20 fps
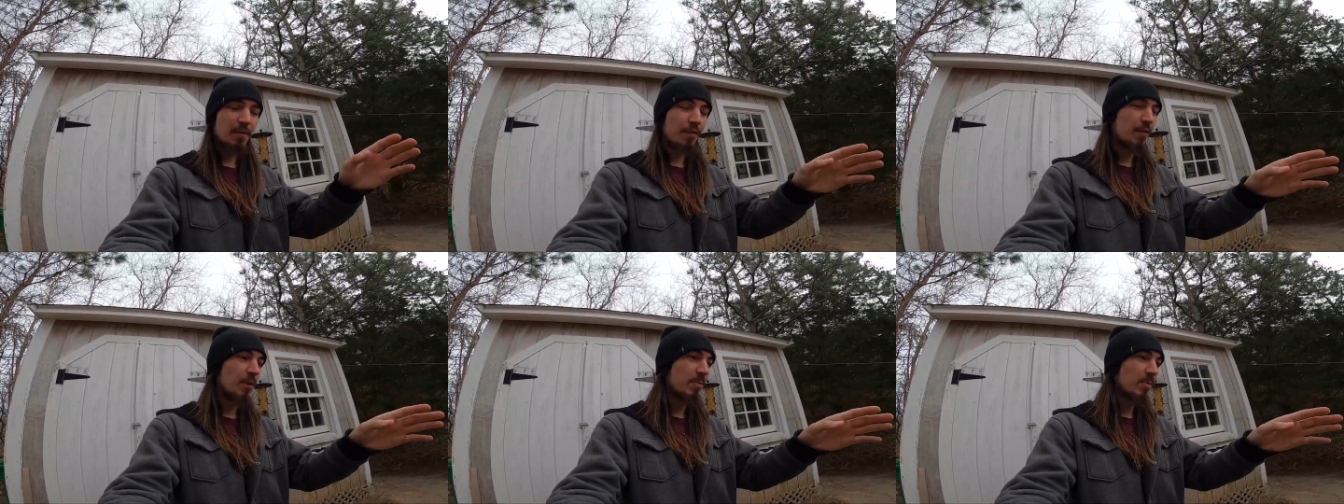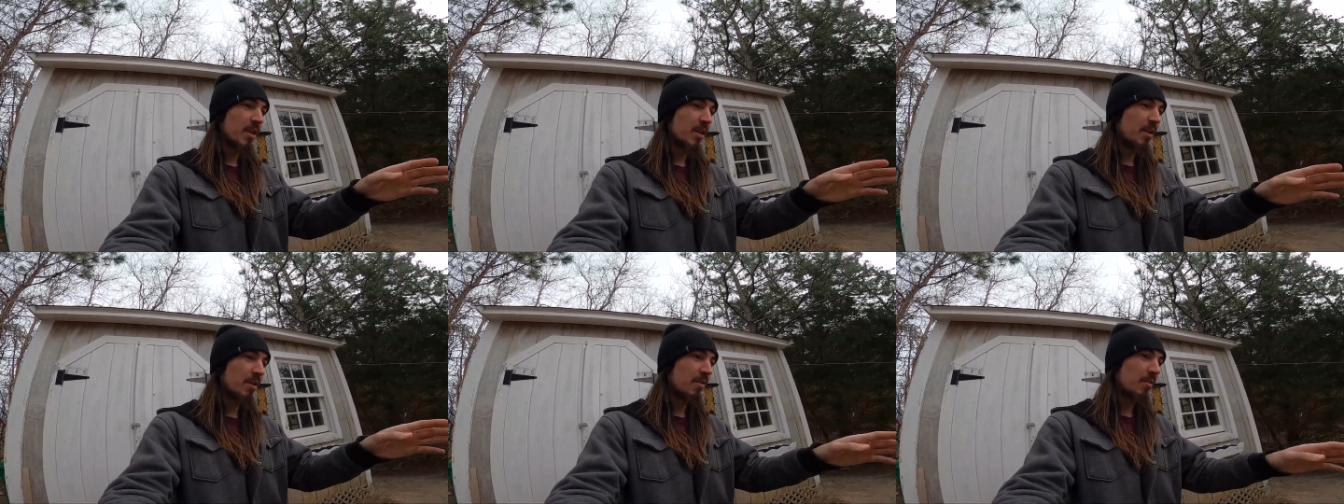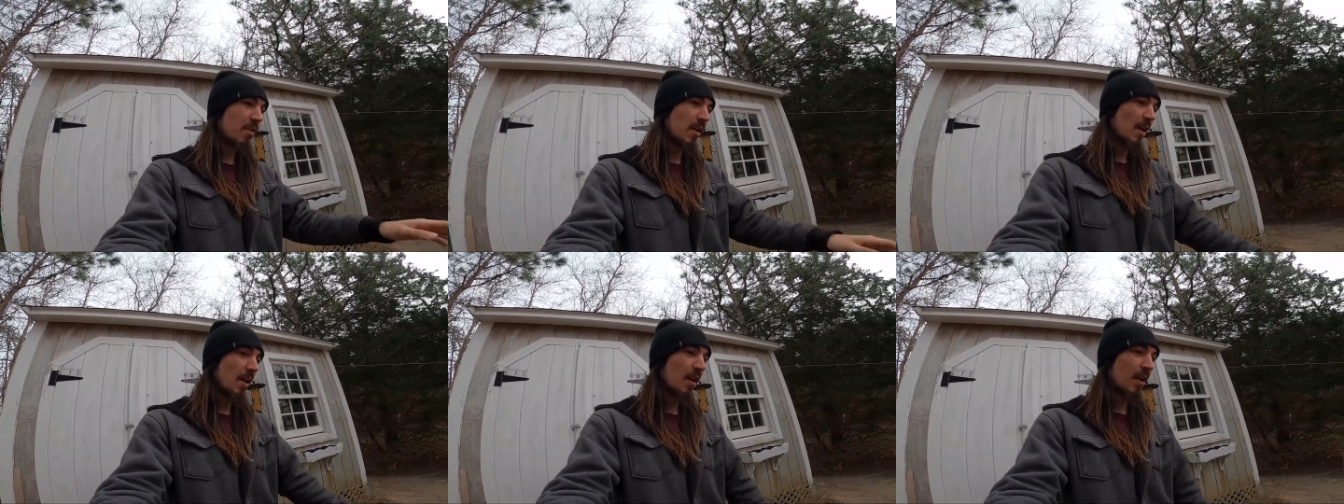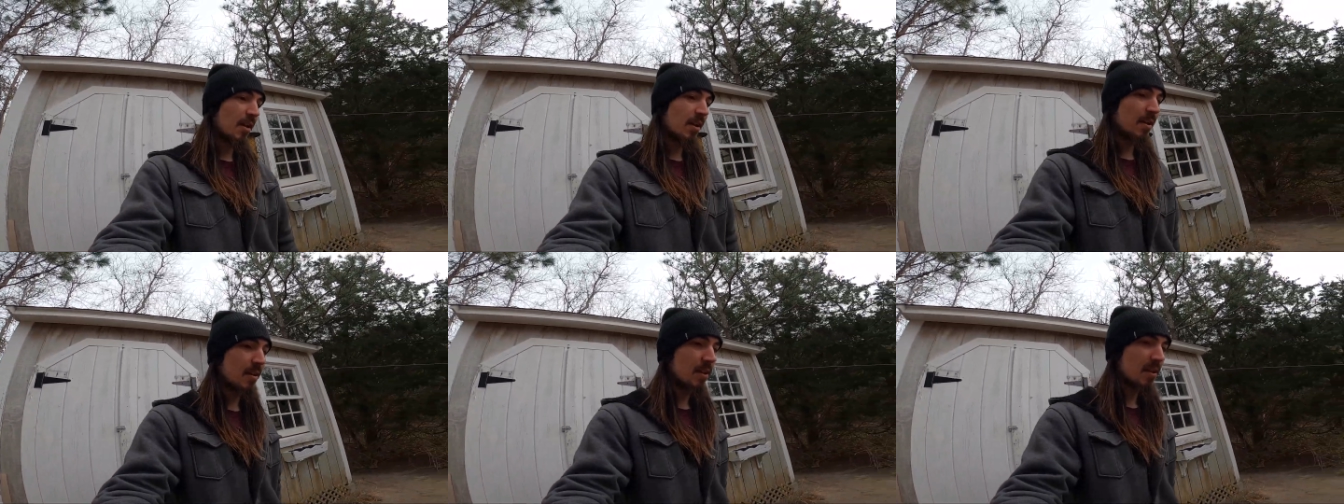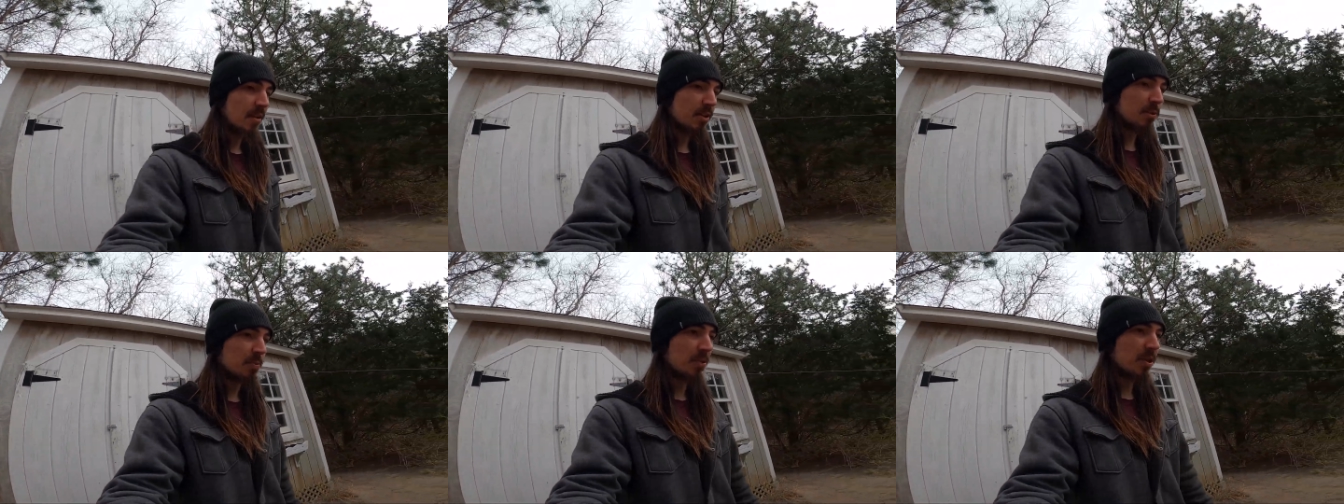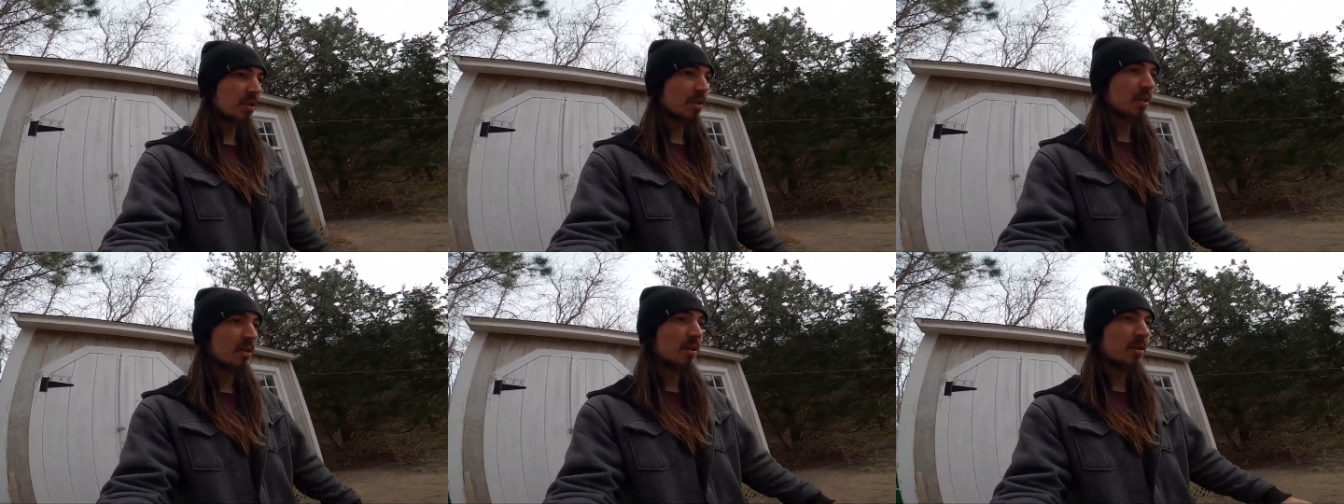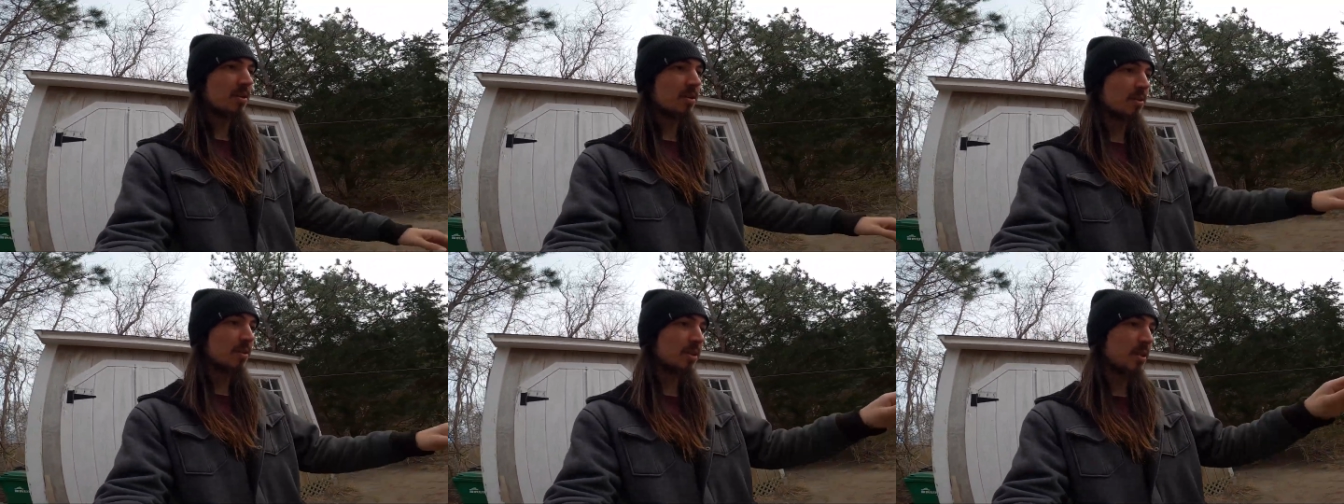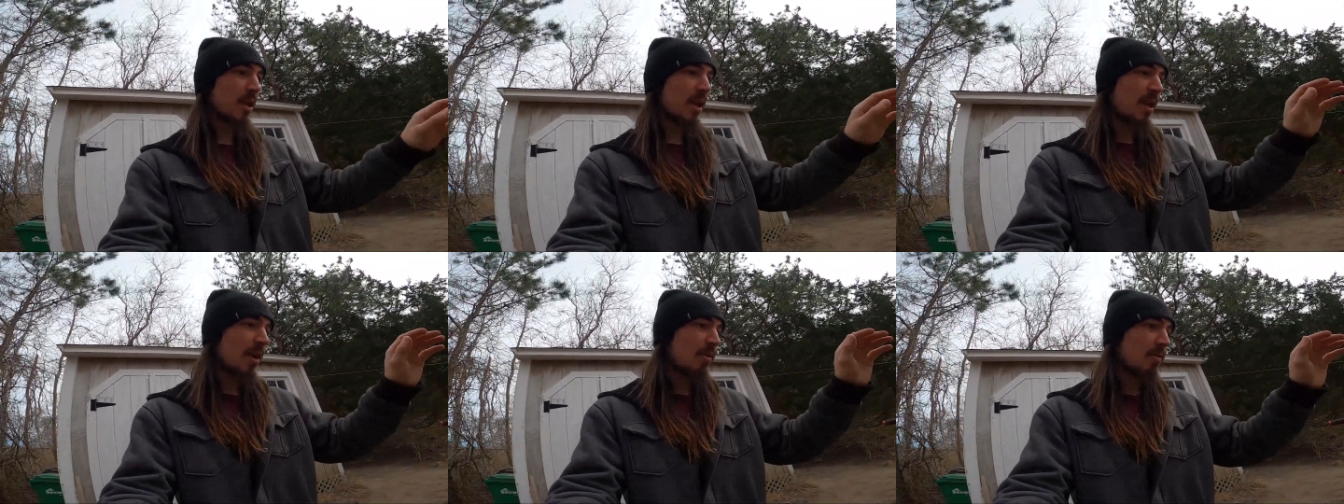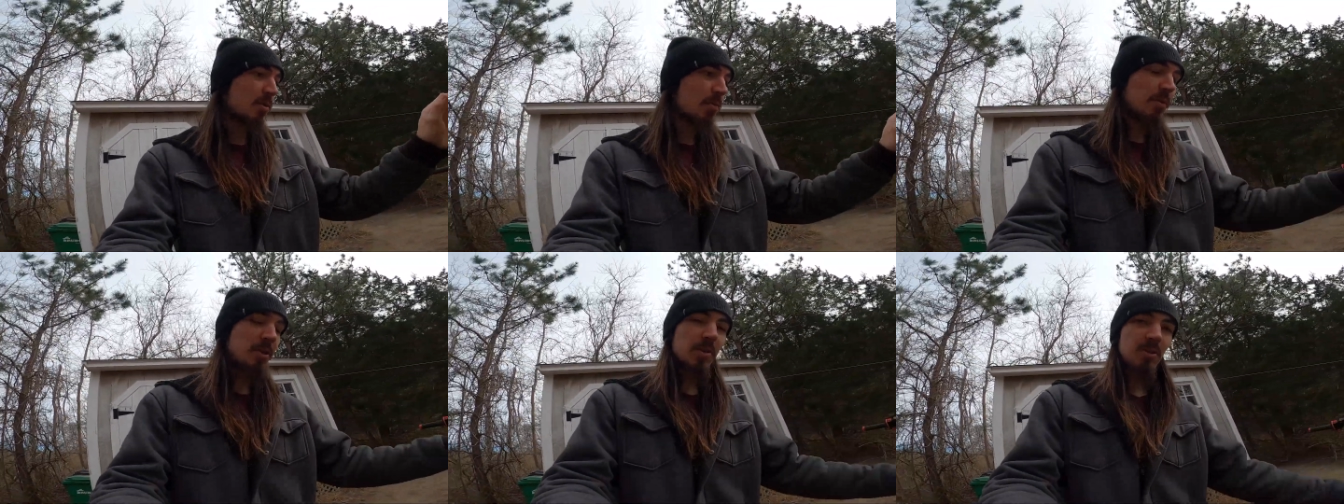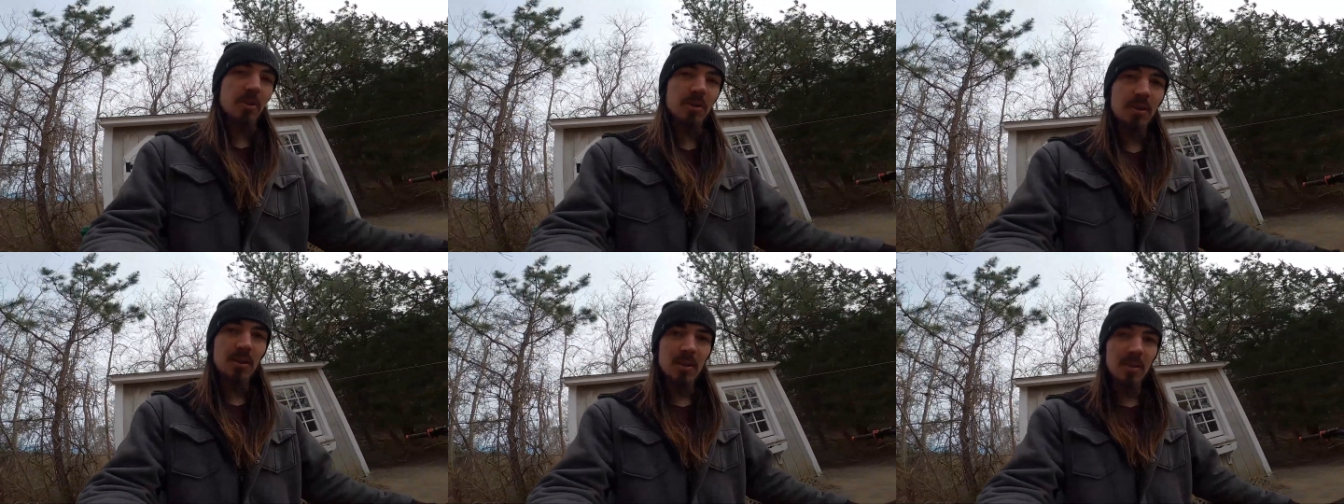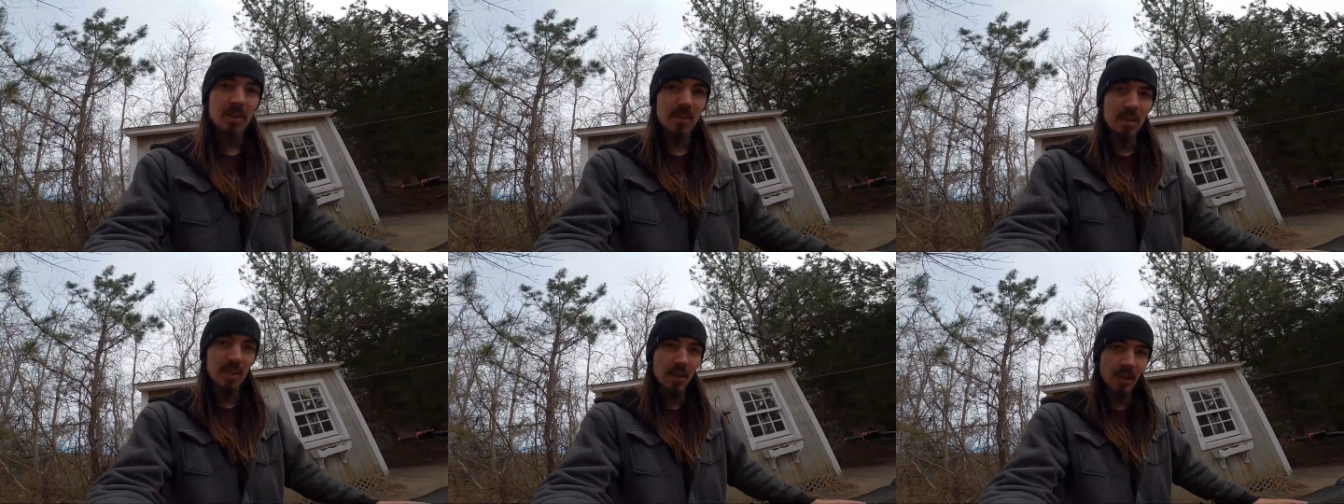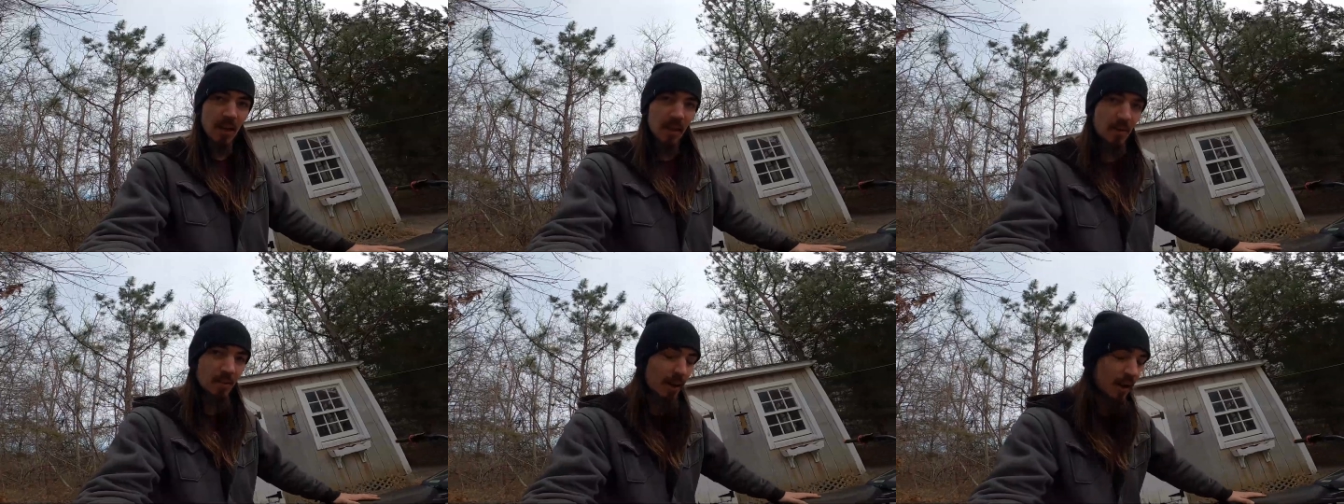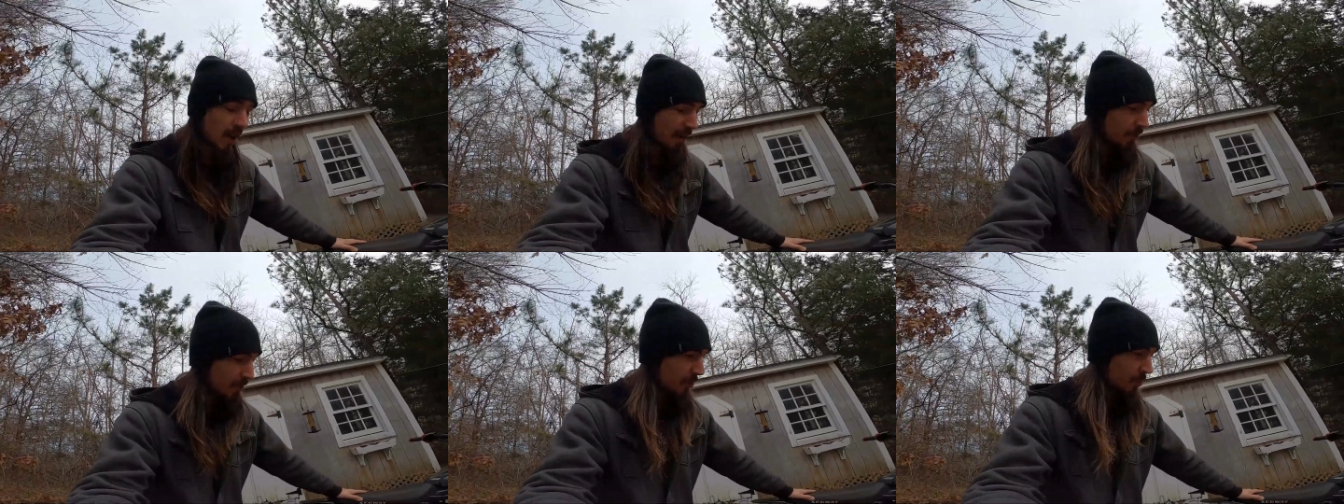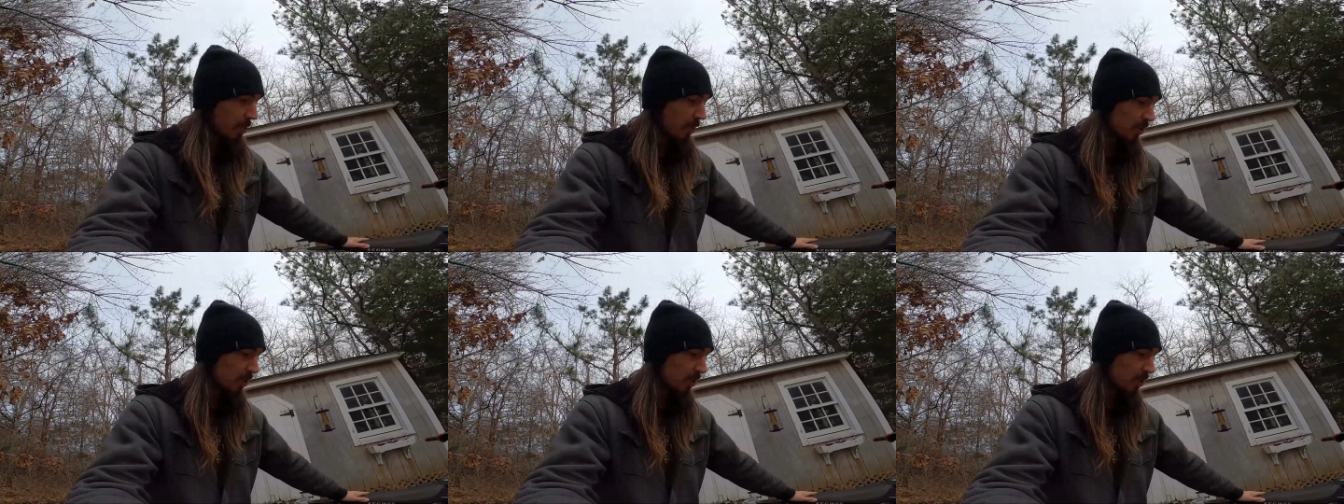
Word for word: from the other day is because when we took this thing out after